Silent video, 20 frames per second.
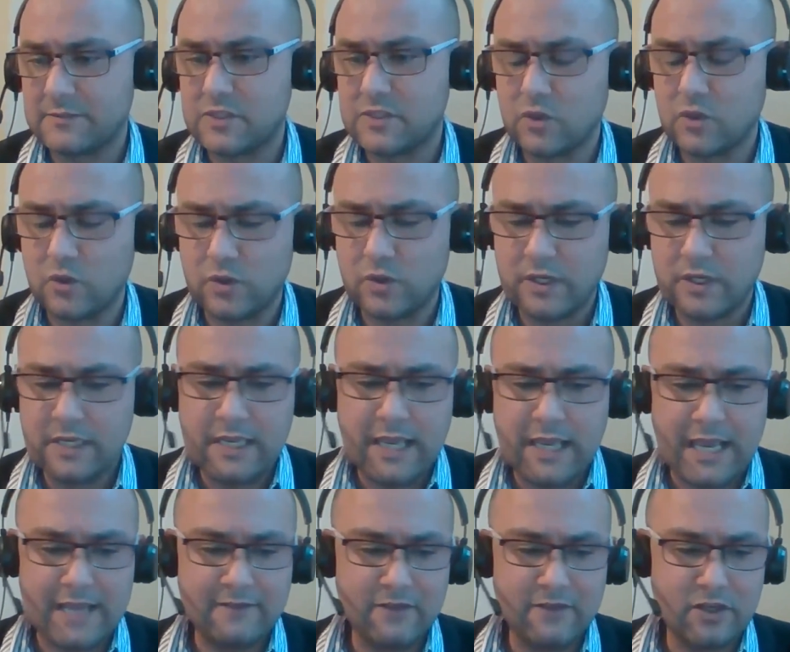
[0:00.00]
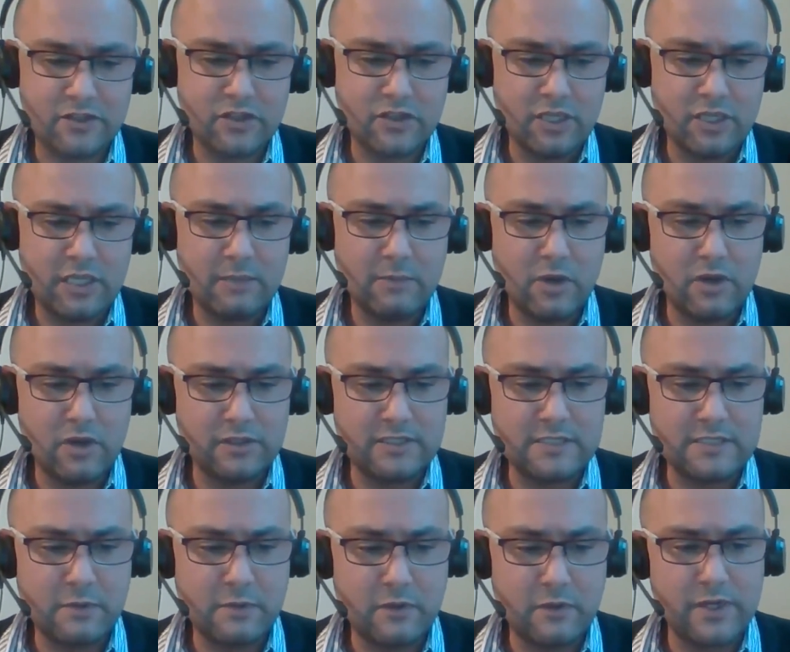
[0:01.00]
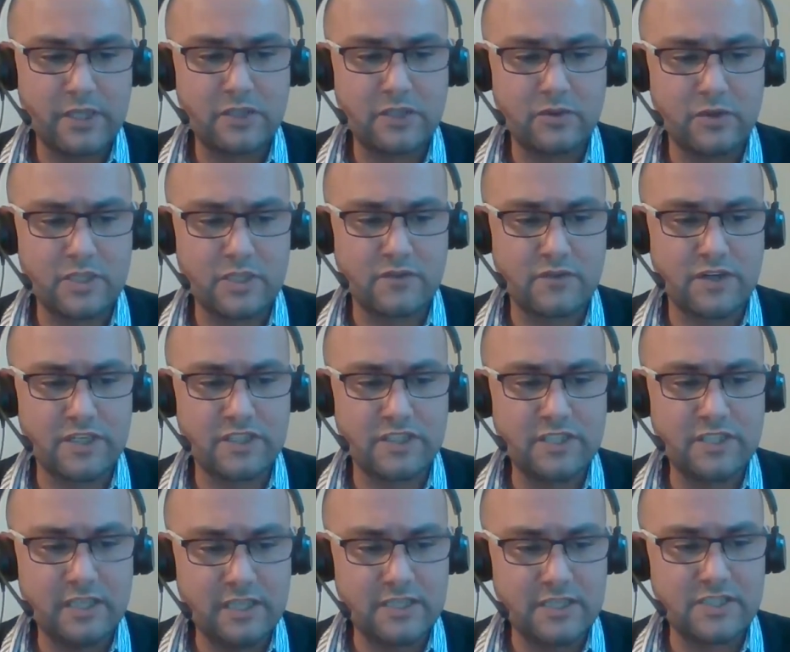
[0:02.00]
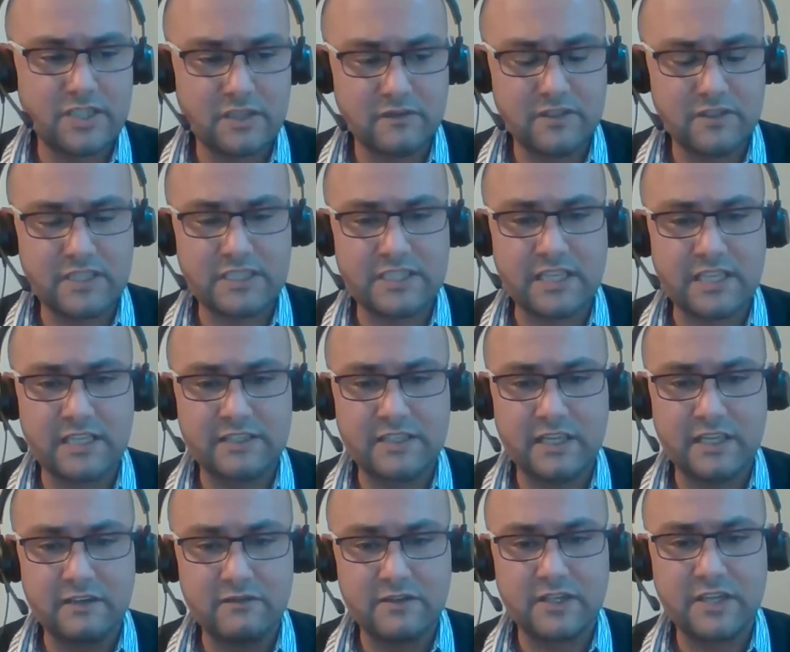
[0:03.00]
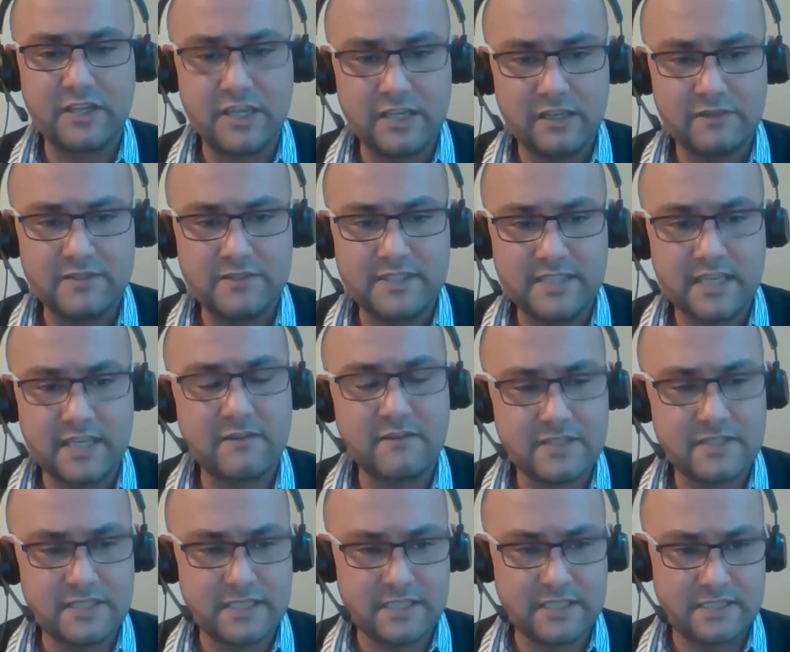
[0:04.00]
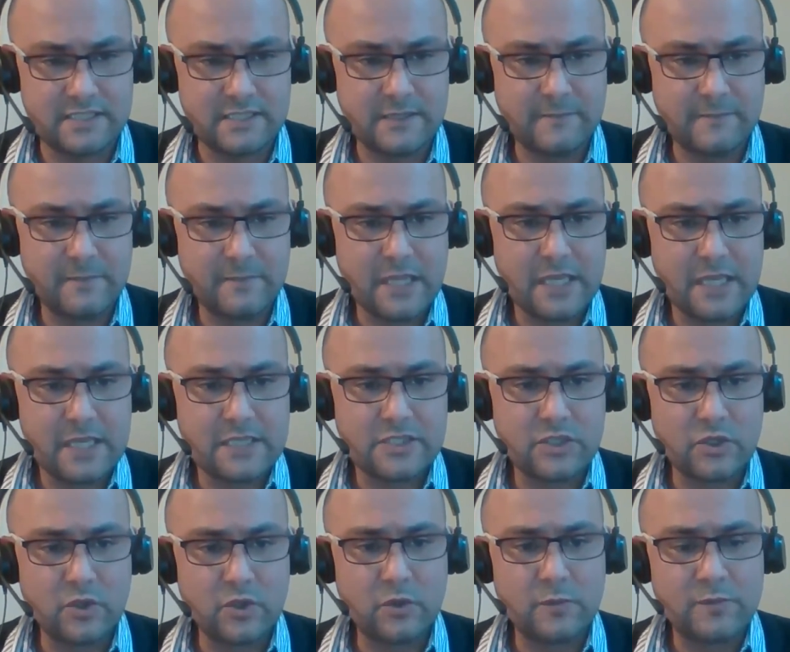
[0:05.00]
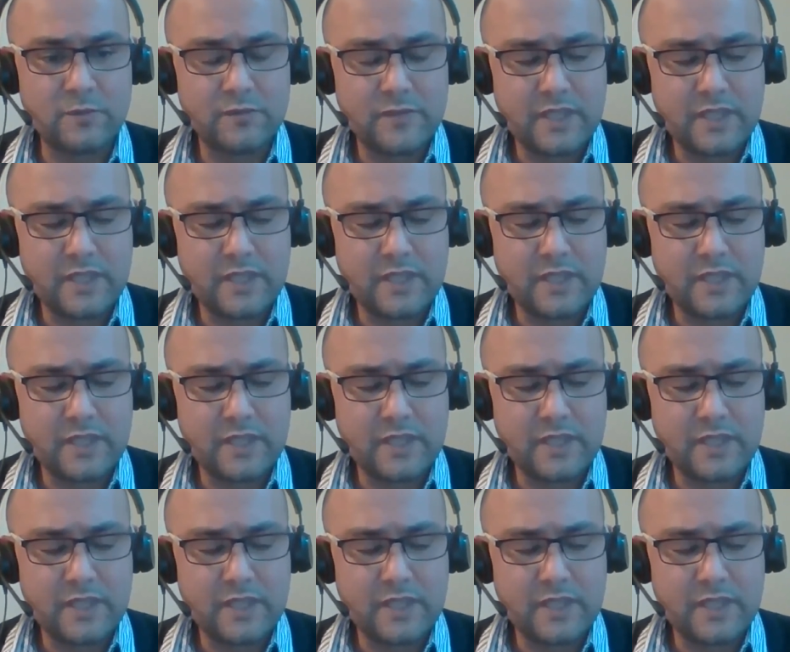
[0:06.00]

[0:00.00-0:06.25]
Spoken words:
So, and we are talking about this power electronics for intelligent, it can deliver kind of services. So